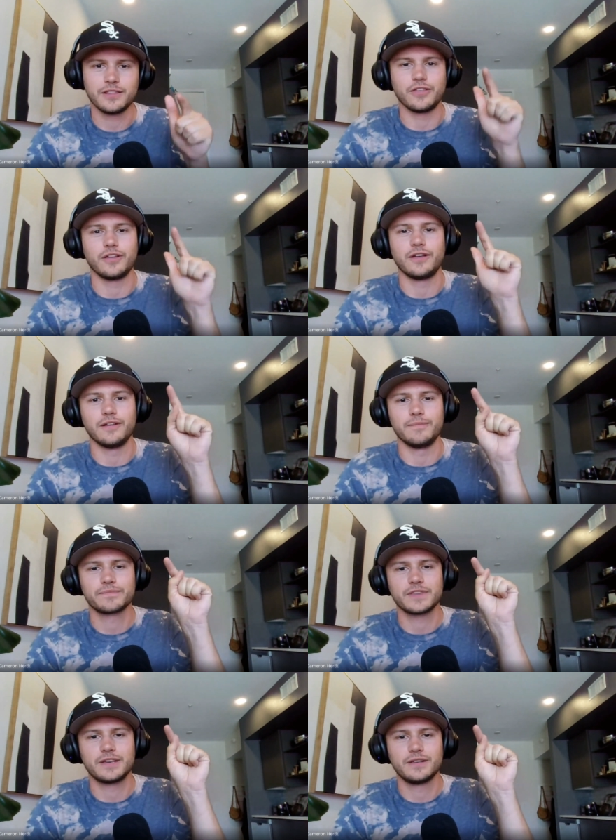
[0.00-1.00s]
the
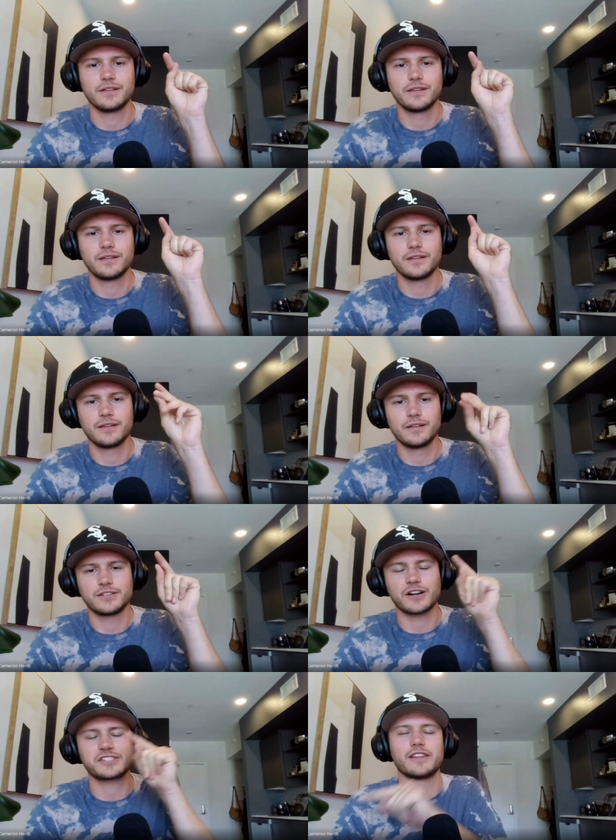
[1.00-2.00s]

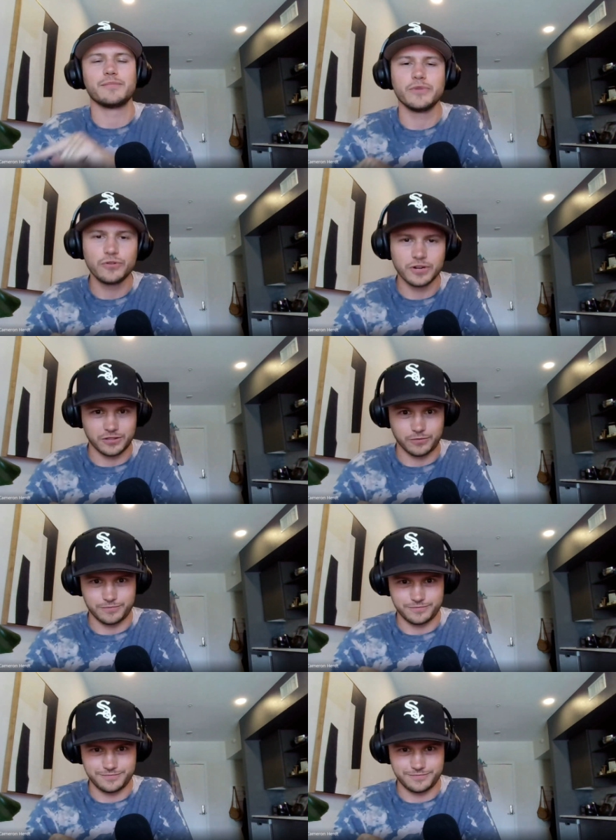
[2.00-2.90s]
Dark Side of the Moon at the